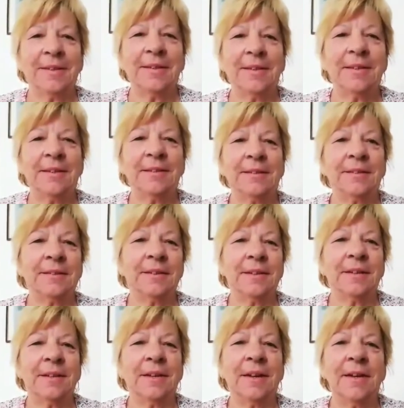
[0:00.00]
and
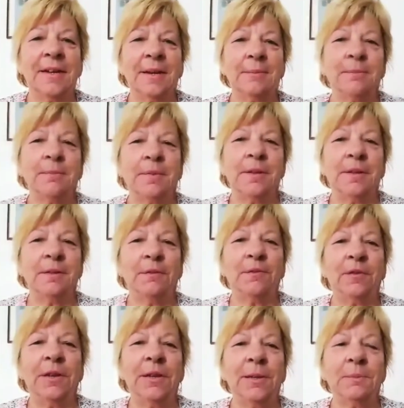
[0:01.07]
I am
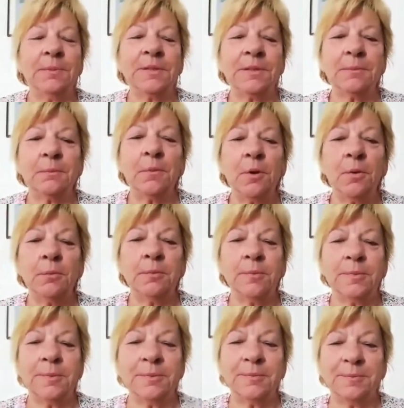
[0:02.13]
Philip's mom.
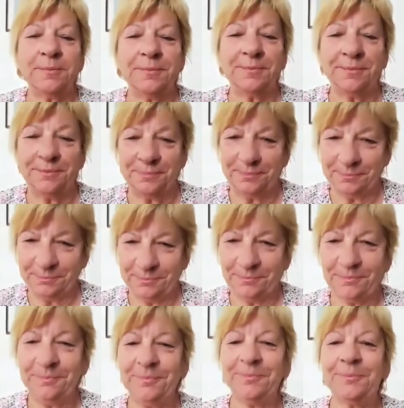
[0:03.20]

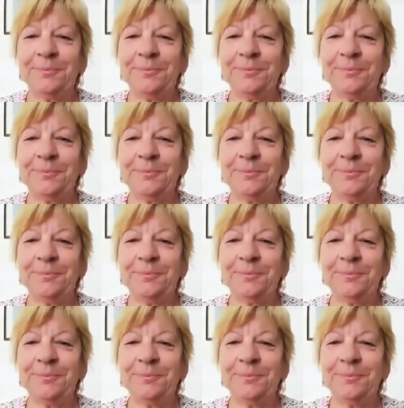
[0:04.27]
Hmm?